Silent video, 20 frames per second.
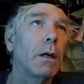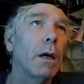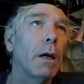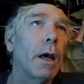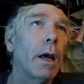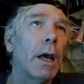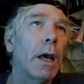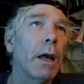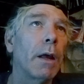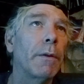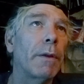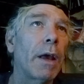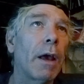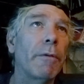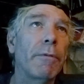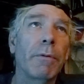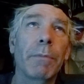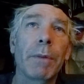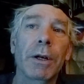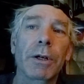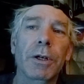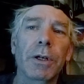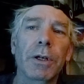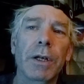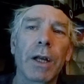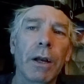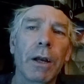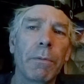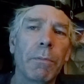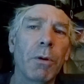And they haven't mentioned
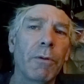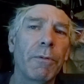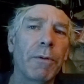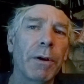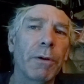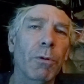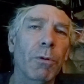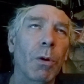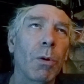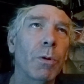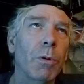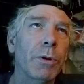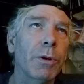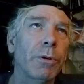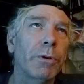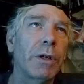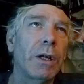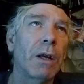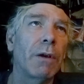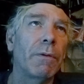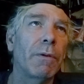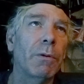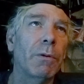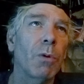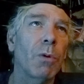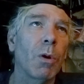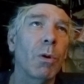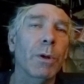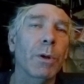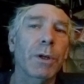any movie roles or TV
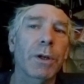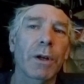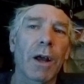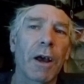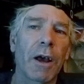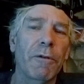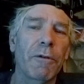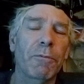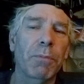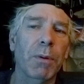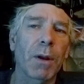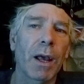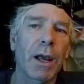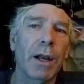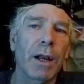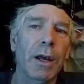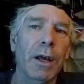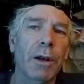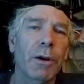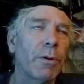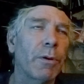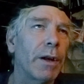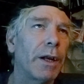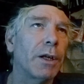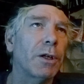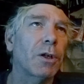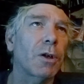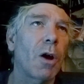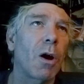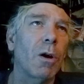roles that I have played in or any
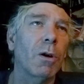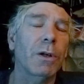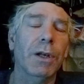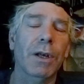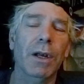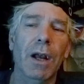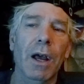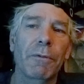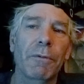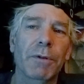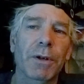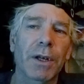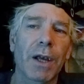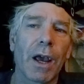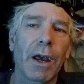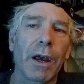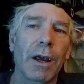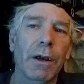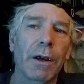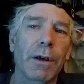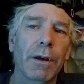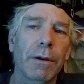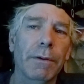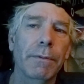songs that I've sang.